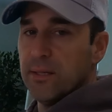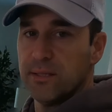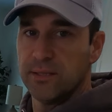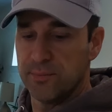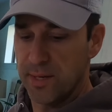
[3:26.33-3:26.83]

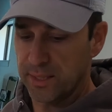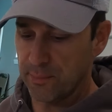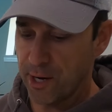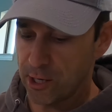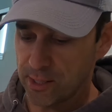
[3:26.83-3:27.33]
is
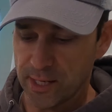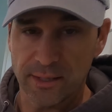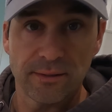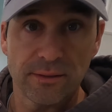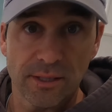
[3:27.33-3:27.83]
make the
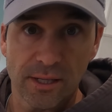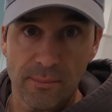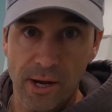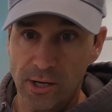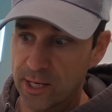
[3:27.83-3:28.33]
marinade. You
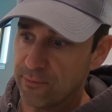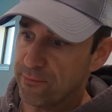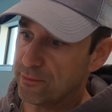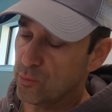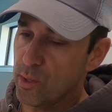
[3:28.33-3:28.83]
gotta marinate
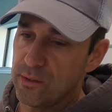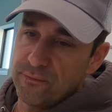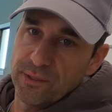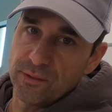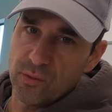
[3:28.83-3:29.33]
it for
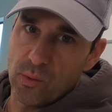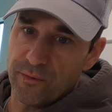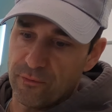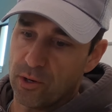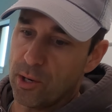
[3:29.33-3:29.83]
12 to
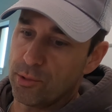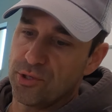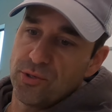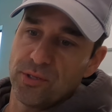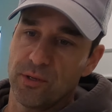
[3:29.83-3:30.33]
24
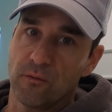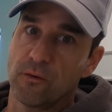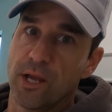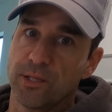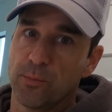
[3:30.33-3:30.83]
hours. Usually
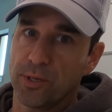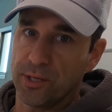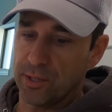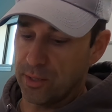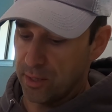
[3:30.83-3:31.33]
overnight's
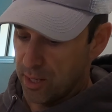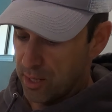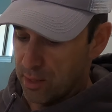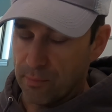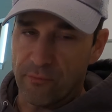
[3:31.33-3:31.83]
pretty good
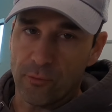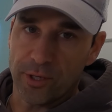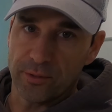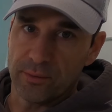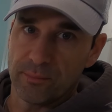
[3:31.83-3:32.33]

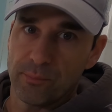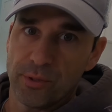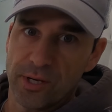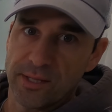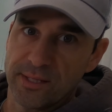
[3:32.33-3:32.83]
before you
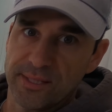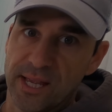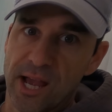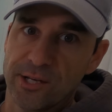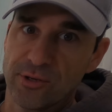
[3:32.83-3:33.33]
put it on the
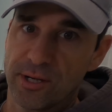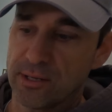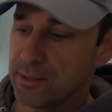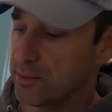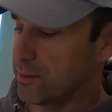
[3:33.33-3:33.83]

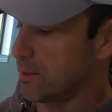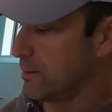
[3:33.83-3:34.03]
dehydrator.